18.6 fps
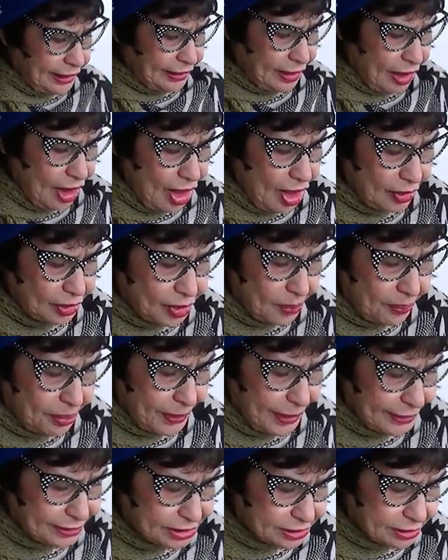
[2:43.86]
and all the
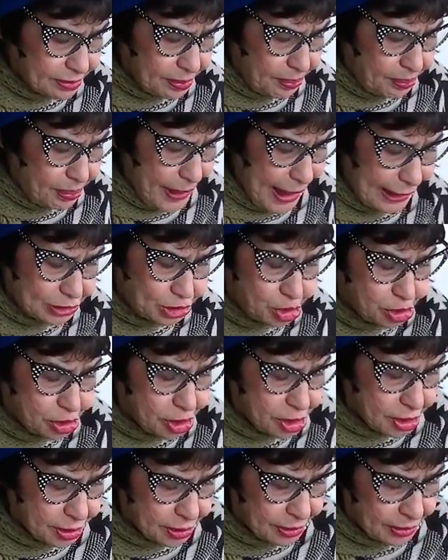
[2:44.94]
best back to
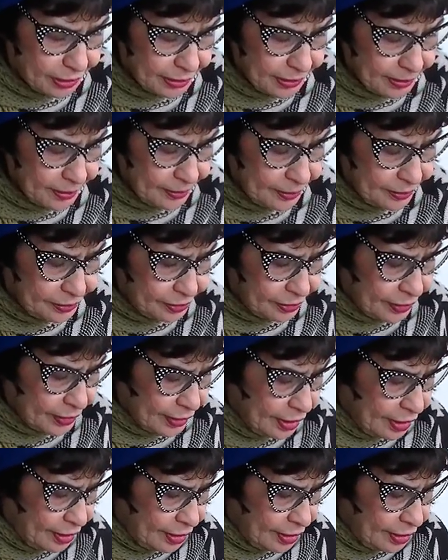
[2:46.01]
you. Wow.